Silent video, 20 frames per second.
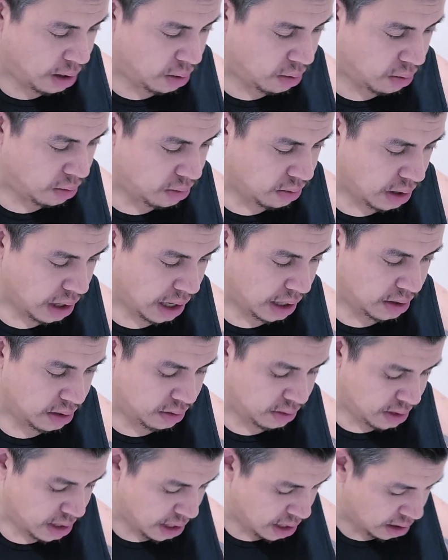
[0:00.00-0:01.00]
how I
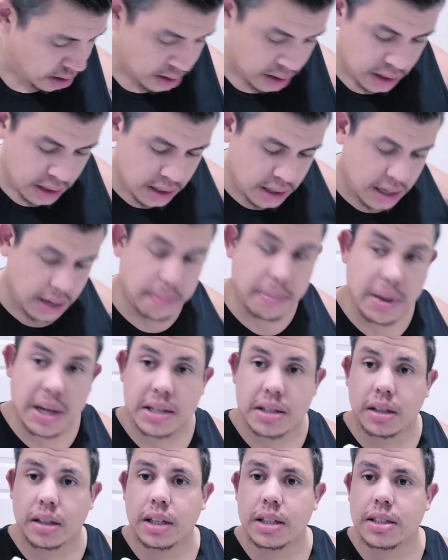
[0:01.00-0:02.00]
do that,
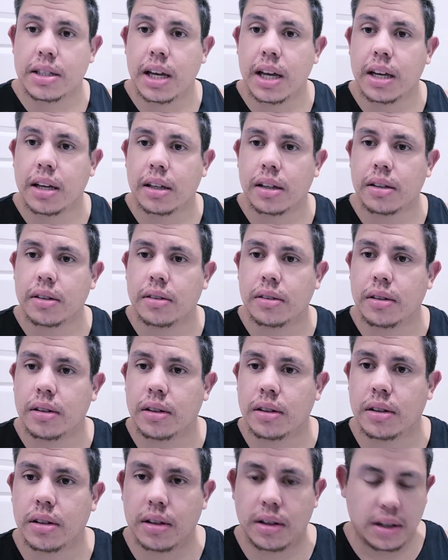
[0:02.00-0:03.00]
basically take a
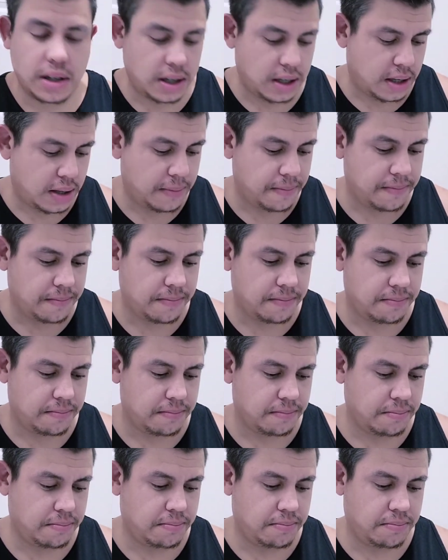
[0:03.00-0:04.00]
little um,
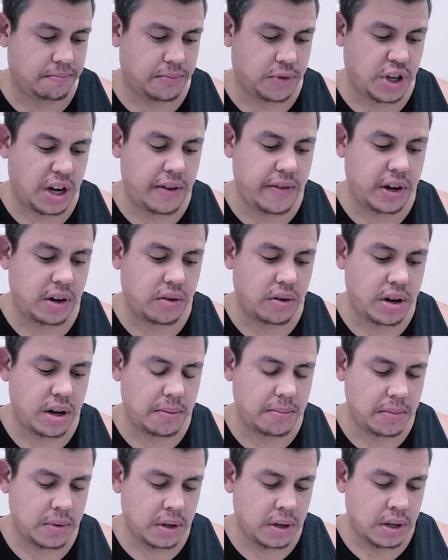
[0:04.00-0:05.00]
shaving
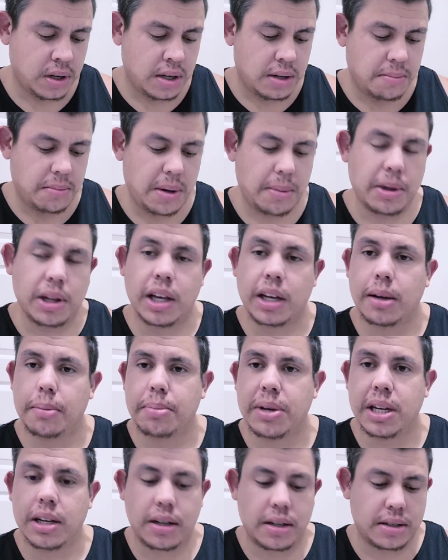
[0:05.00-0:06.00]
cream, maybe like a
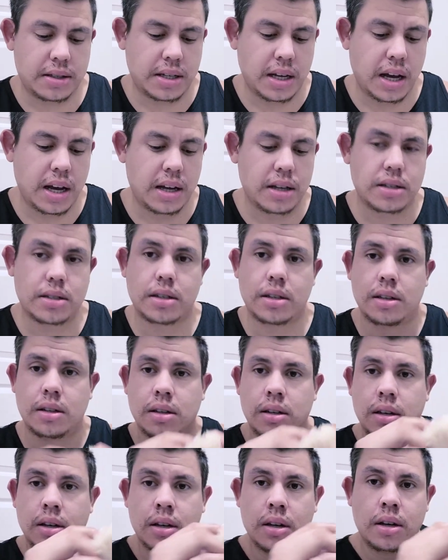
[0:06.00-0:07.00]
peanut
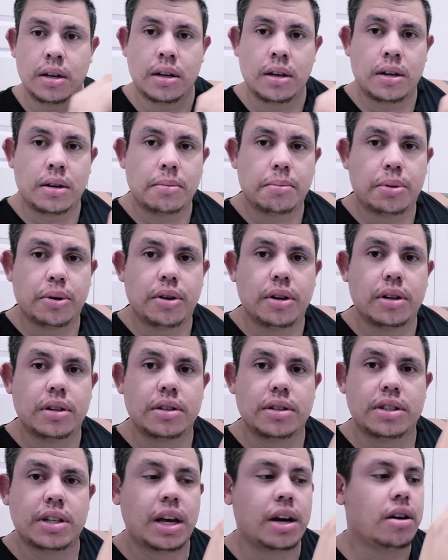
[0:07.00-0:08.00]
size, put
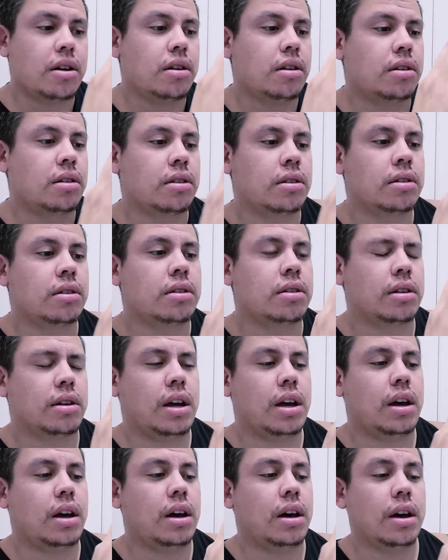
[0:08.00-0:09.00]
it center
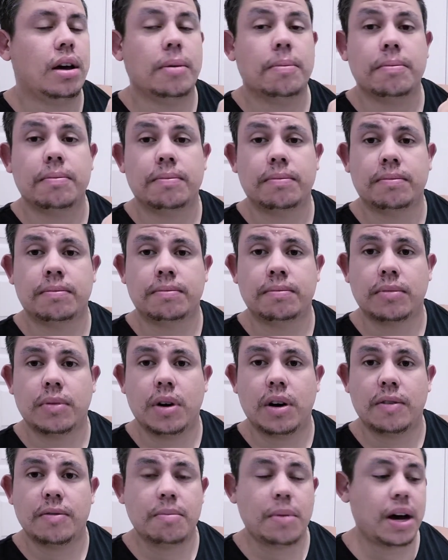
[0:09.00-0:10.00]
Um,
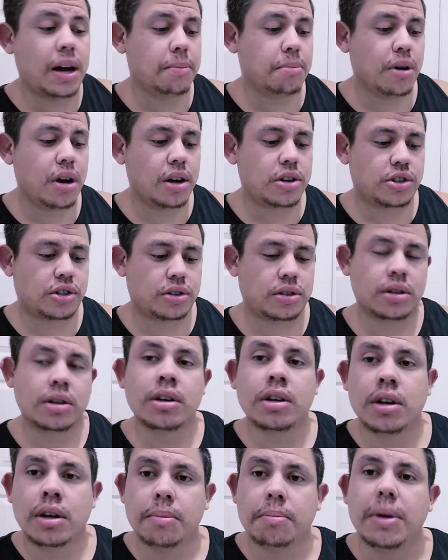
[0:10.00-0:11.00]
of my brush,
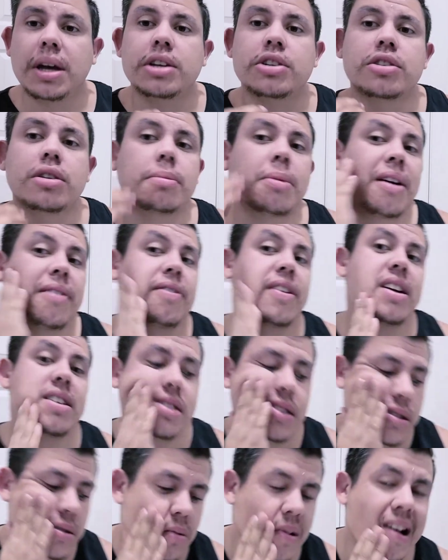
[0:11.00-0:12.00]
make sure my
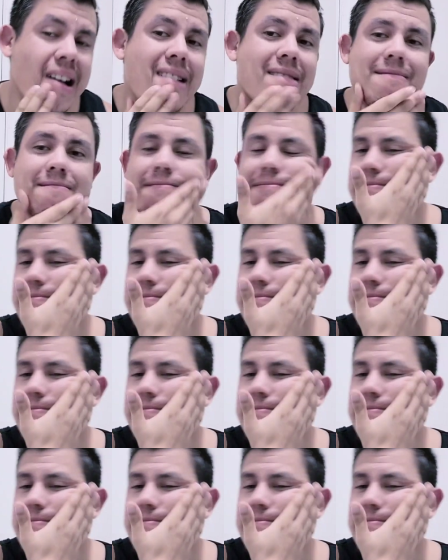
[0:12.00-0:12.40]
face is wet,